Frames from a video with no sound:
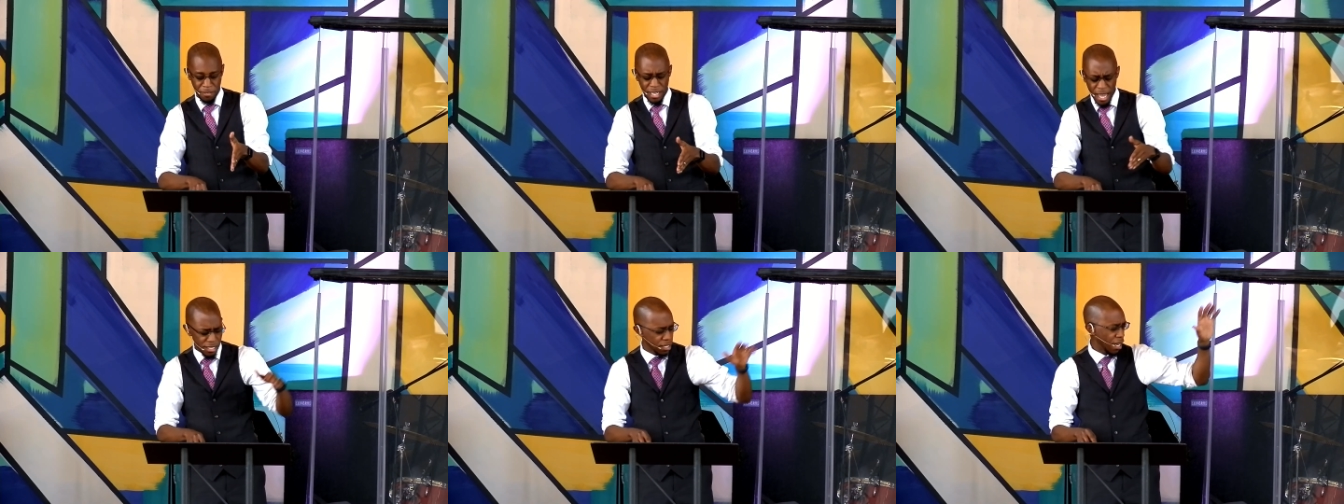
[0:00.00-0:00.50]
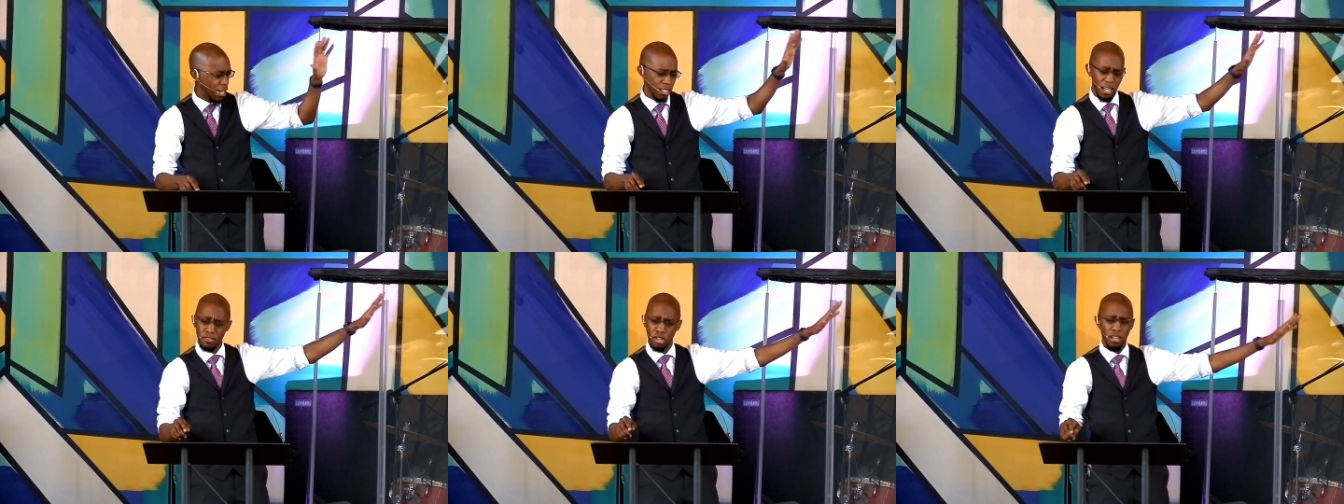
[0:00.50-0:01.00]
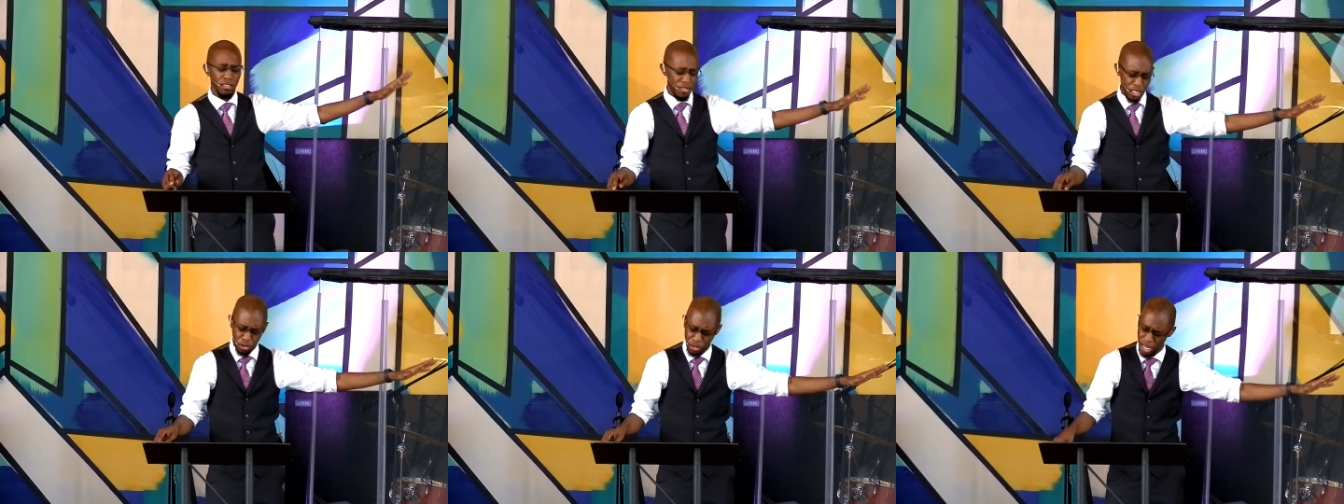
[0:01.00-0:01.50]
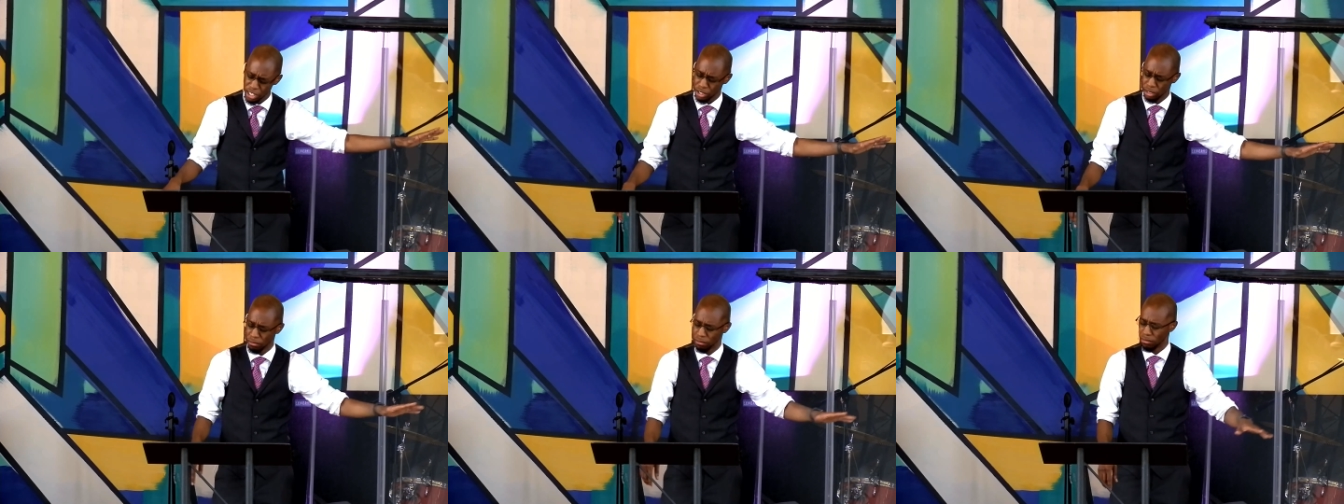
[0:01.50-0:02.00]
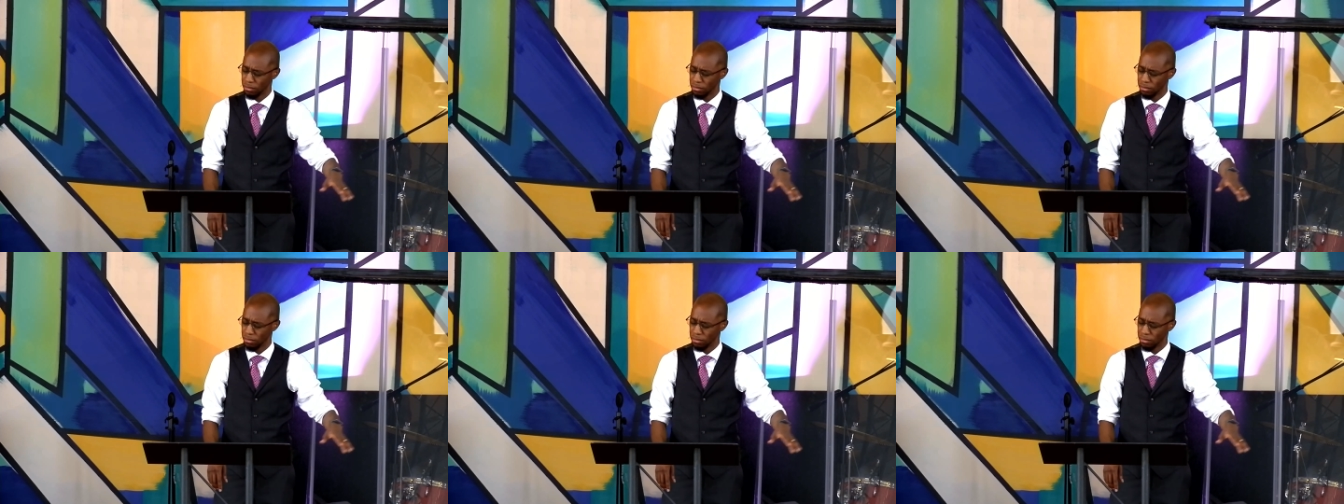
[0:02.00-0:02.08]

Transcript: Yes, God loves all of his creation.